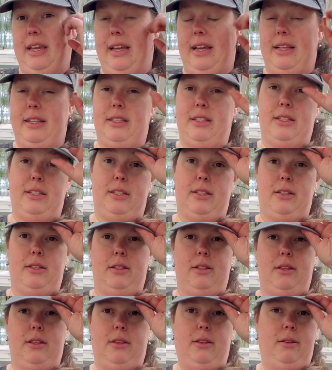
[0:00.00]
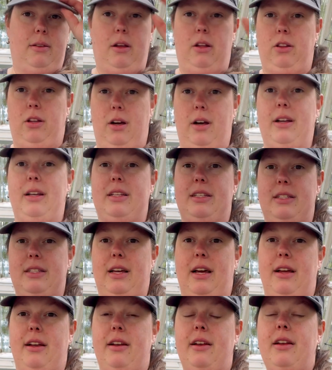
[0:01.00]
gets a lot of
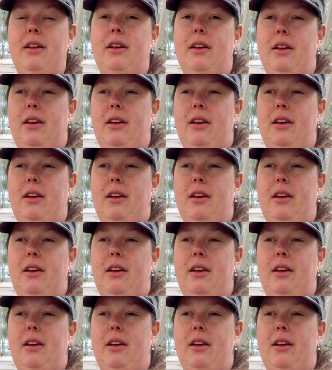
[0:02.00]
sun,